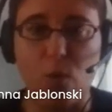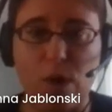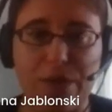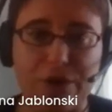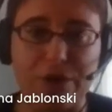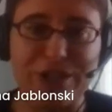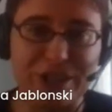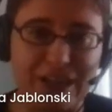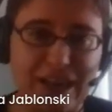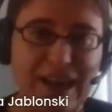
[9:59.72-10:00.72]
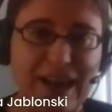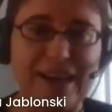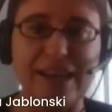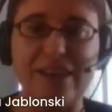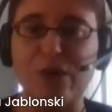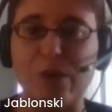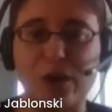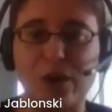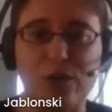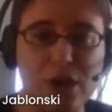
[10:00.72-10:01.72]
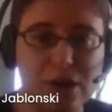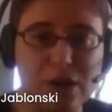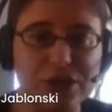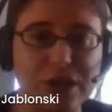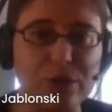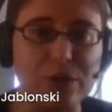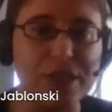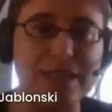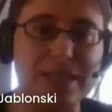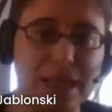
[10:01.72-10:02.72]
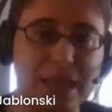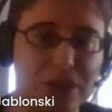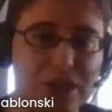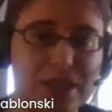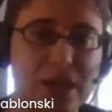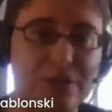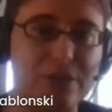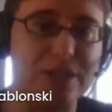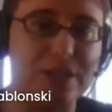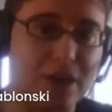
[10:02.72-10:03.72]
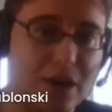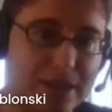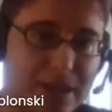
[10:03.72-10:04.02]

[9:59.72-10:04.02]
When they're studying and need theoretical knowledge, they will need discussions to understand